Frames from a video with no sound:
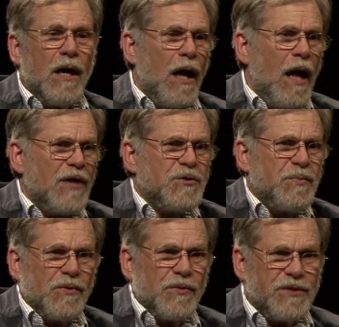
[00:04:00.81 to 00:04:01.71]
Uh,
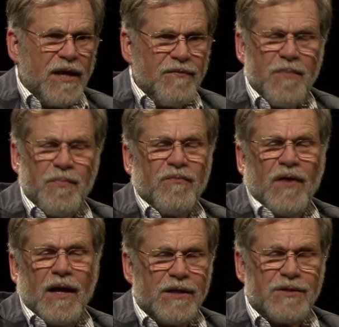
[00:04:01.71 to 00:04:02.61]
hospitals have HIPAA
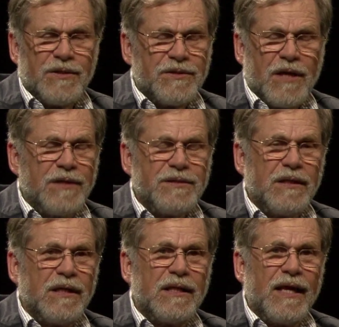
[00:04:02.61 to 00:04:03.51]
violations
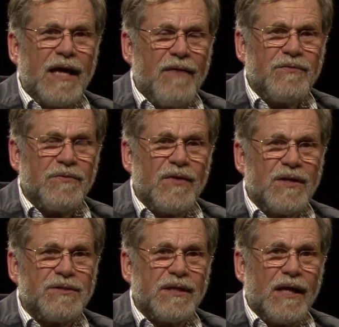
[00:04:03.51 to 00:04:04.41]
constantly that they have to
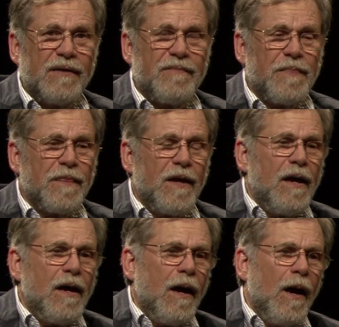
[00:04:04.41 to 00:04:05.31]
investigate.
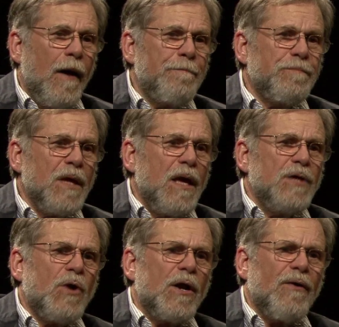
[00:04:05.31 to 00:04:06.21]
Um,
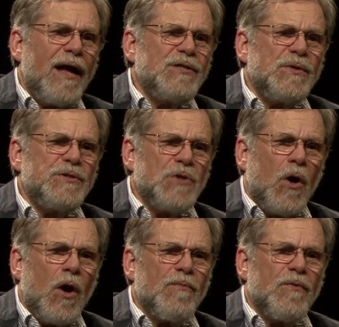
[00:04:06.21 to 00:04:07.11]
so our graduates
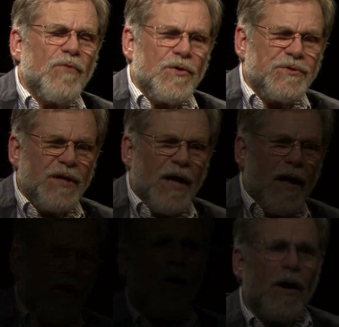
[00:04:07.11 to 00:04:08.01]
are
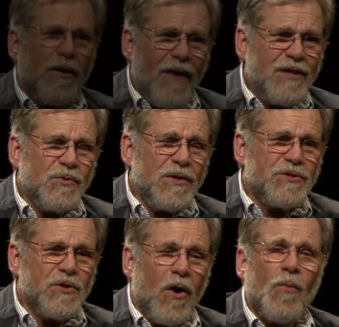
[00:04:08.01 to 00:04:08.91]
versatile. Our
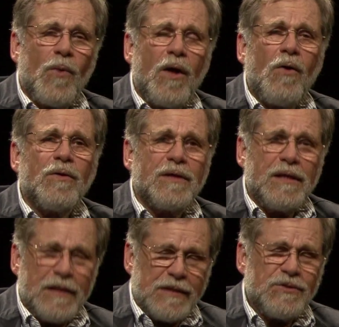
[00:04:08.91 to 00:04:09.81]
graduates are well
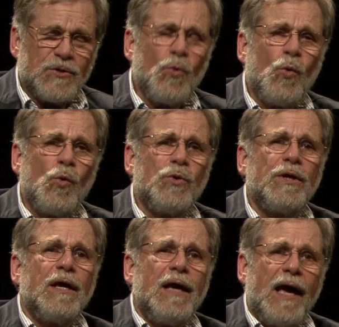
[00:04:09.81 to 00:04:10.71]
schooled
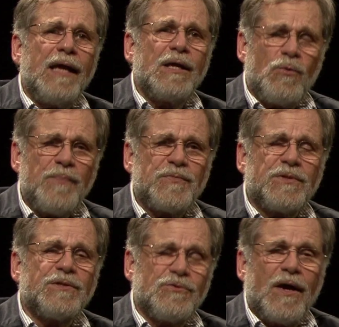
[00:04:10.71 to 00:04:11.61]
and
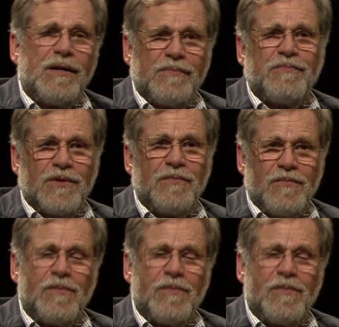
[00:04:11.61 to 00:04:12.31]
equipped to try to, to